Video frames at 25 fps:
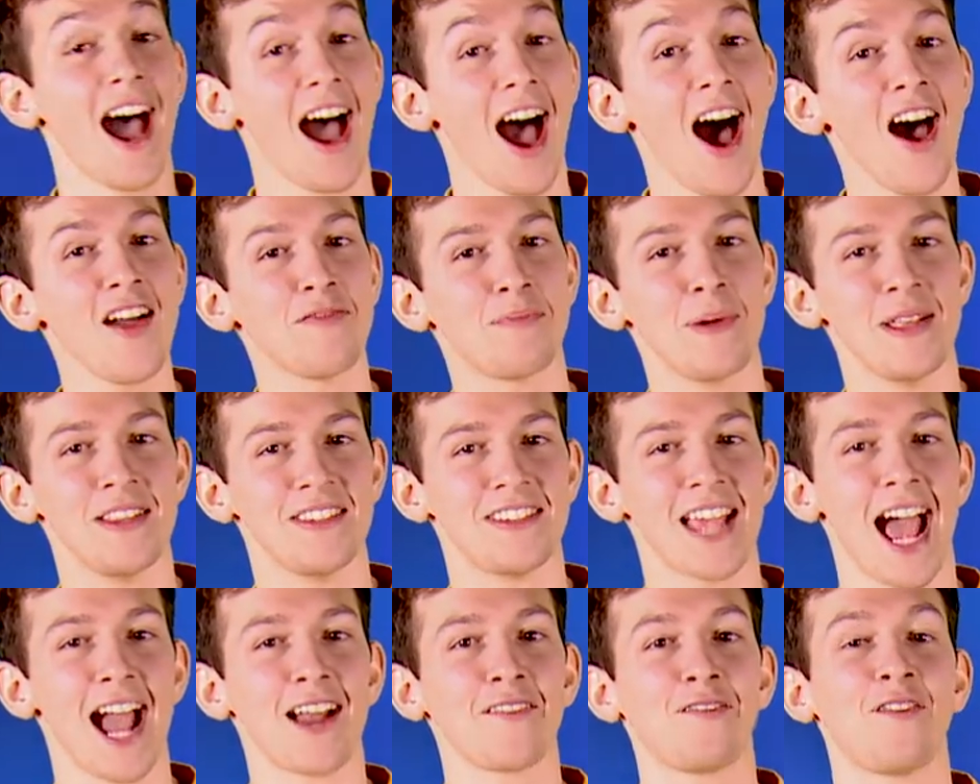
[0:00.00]
I've been
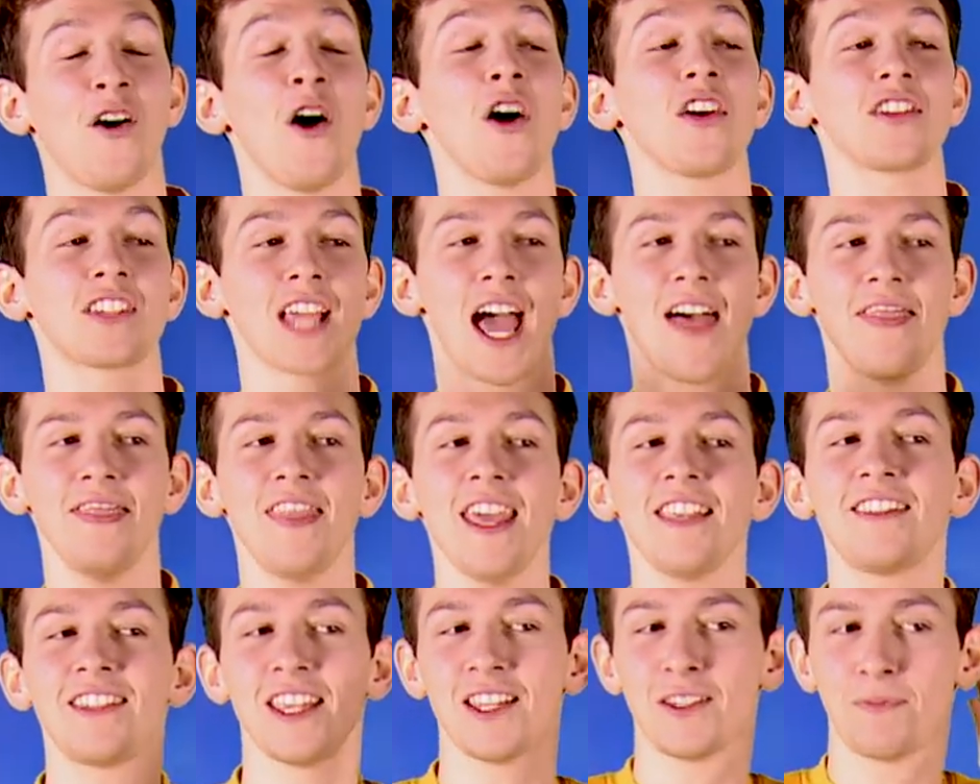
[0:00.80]
Zach Fox, and
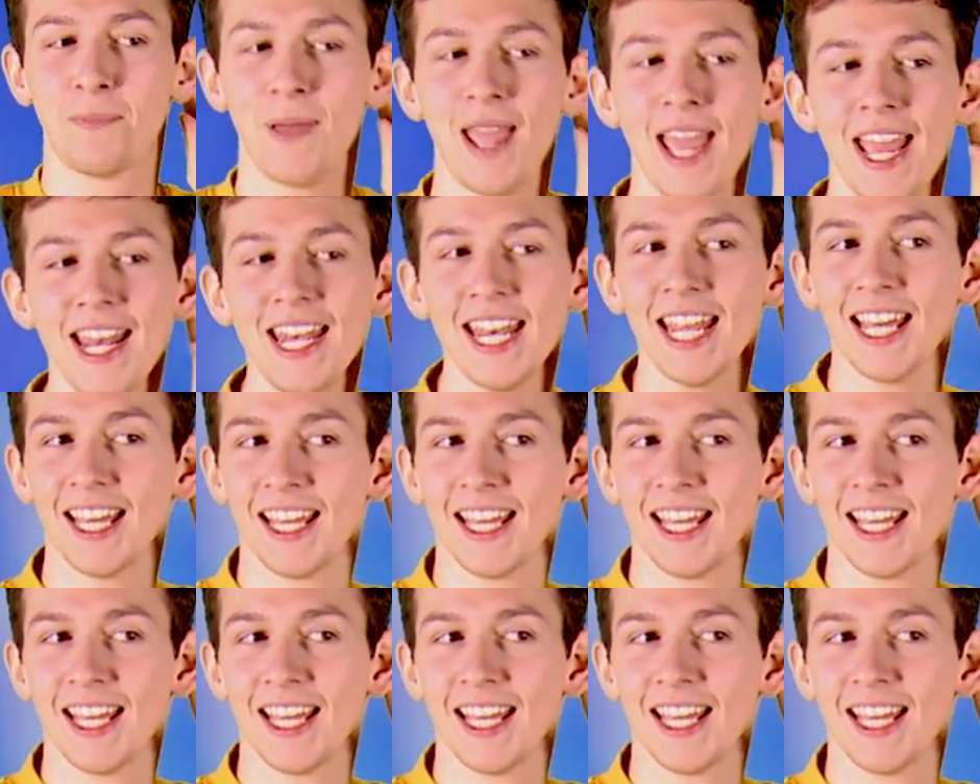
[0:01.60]
this has been